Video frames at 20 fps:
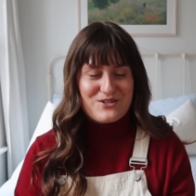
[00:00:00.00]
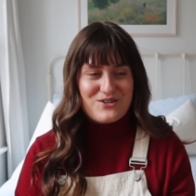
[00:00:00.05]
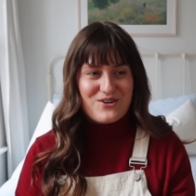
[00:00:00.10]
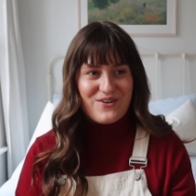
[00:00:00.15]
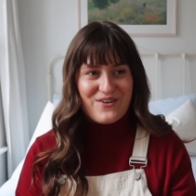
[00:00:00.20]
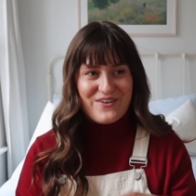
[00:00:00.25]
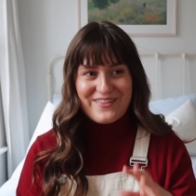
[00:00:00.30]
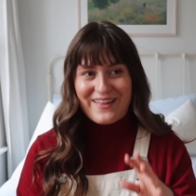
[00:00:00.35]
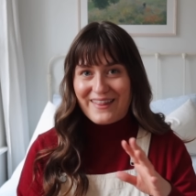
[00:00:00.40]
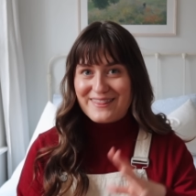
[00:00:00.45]

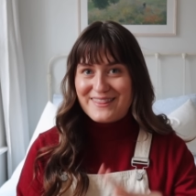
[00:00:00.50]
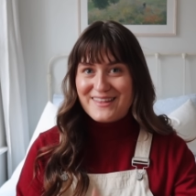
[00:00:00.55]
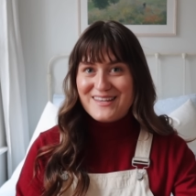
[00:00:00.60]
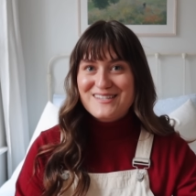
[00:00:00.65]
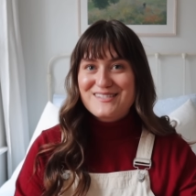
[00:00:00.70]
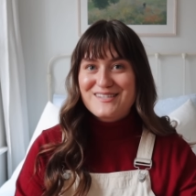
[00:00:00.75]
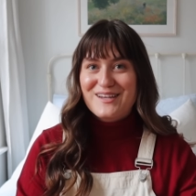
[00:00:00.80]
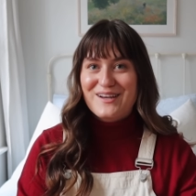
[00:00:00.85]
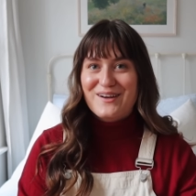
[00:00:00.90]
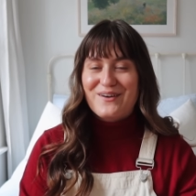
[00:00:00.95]
sure that
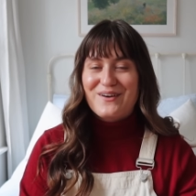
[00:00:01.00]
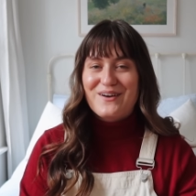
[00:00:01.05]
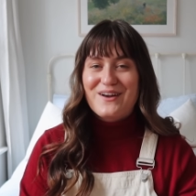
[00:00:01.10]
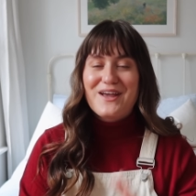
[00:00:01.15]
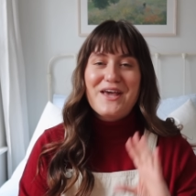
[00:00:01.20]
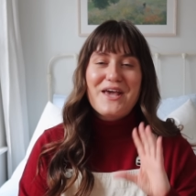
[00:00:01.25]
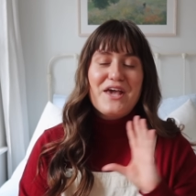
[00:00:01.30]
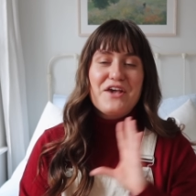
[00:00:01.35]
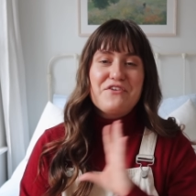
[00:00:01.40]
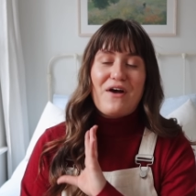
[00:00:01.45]
this year
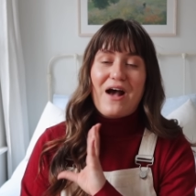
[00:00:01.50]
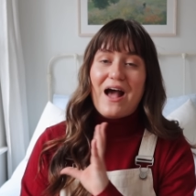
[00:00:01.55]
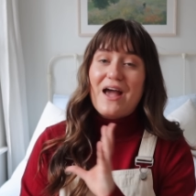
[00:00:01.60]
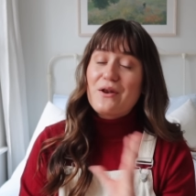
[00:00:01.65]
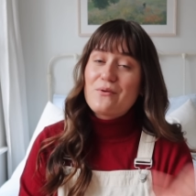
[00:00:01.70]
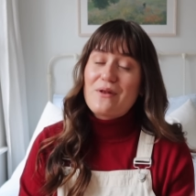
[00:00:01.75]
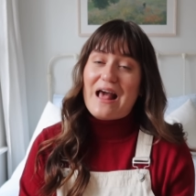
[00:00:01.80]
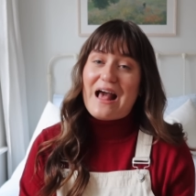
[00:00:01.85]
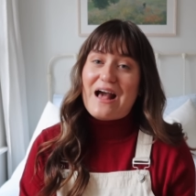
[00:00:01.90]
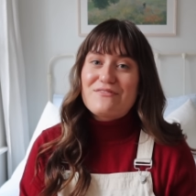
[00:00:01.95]
if I
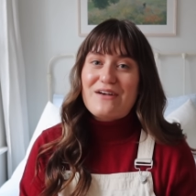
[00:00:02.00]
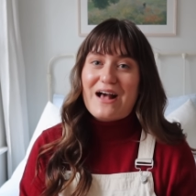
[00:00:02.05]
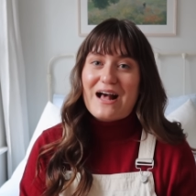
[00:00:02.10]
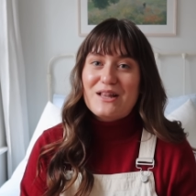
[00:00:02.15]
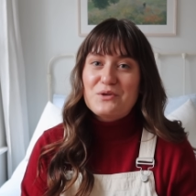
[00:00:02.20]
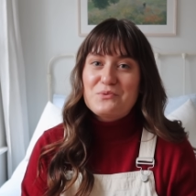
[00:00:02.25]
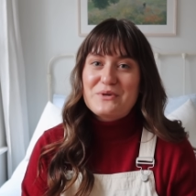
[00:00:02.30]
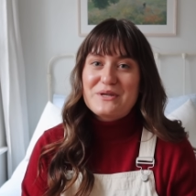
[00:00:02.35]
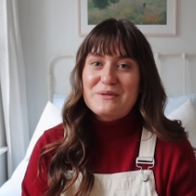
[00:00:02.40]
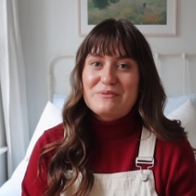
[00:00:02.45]
don't have
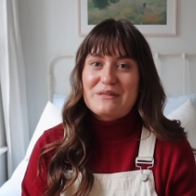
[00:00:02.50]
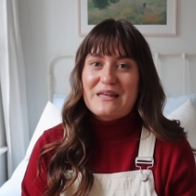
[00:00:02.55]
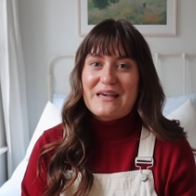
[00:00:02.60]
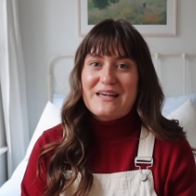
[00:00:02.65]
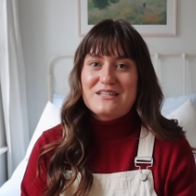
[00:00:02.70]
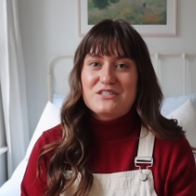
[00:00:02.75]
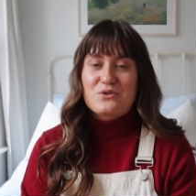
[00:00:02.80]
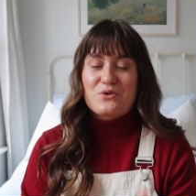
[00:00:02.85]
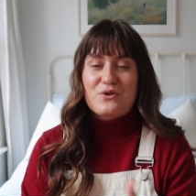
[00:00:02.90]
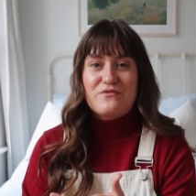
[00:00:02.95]
Halloween
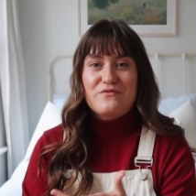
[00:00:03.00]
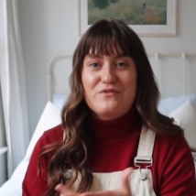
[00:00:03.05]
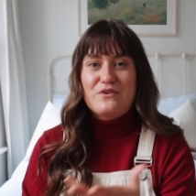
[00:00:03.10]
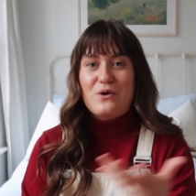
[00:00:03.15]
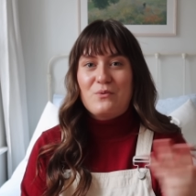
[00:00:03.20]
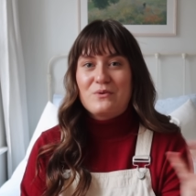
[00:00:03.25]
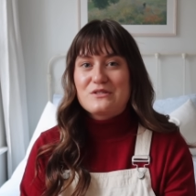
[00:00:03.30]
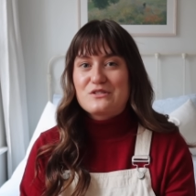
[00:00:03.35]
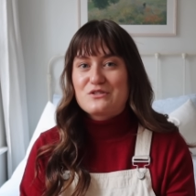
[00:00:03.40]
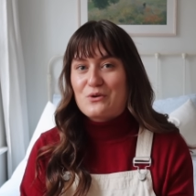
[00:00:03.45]
plans or if
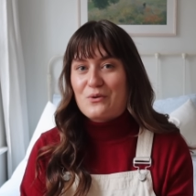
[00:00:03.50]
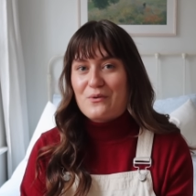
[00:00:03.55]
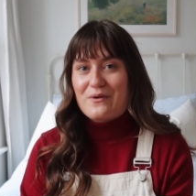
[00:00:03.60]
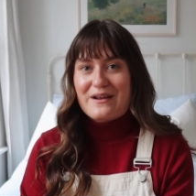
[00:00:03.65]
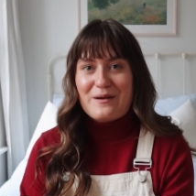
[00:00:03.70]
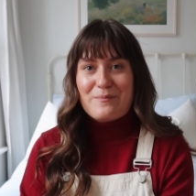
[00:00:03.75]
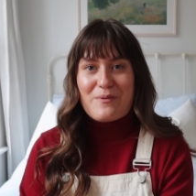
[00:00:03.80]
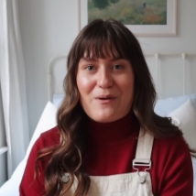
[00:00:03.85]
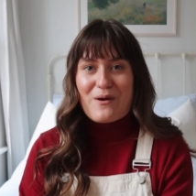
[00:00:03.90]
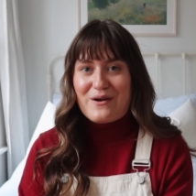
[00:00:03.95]
no one's
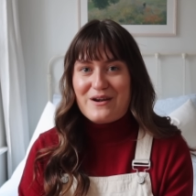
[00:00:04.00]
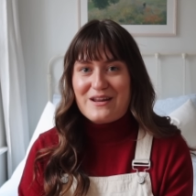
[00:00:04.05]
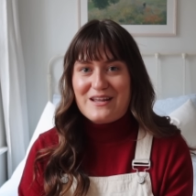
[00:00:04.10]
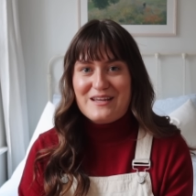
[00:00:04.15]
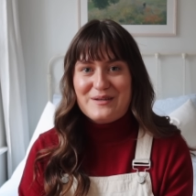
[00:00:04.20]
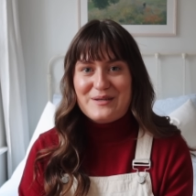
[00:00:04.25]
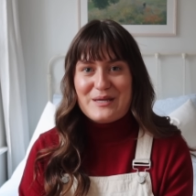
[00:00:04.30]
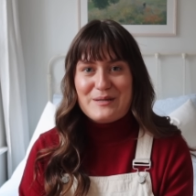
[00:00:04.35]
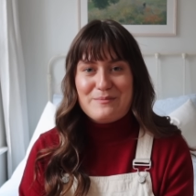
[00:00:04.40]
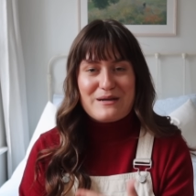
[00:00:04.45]
throwing a
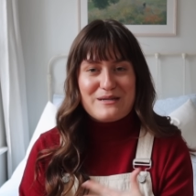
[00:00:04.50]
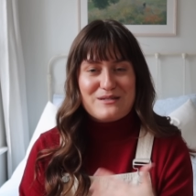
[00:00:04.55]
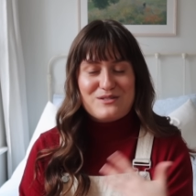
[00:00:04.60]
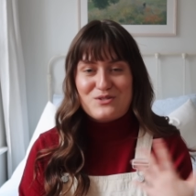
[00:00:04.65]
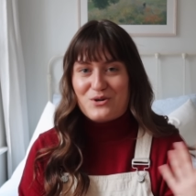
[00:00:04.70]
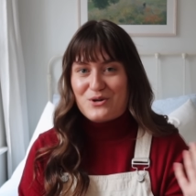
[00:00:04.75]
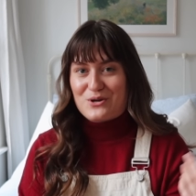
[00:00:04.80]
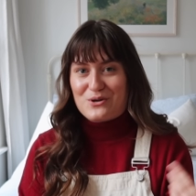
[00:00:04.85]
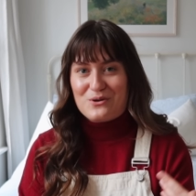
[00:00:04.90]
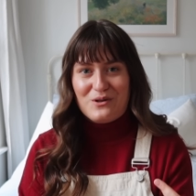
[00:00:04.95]
party in my
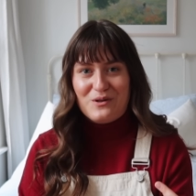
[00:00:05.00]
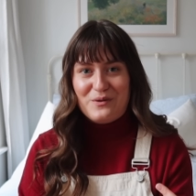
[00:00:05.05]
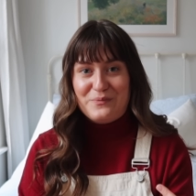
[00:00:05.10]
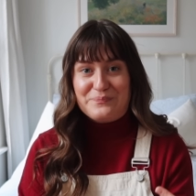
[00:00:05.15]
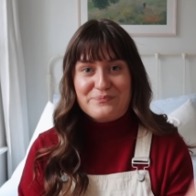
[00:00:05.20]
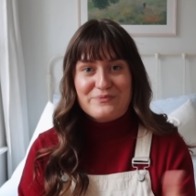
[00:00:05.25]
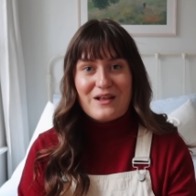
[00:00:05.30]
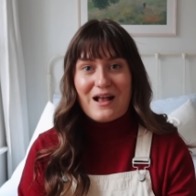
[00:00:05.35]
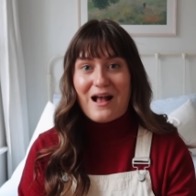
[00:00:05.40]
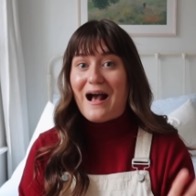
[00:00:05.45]
circle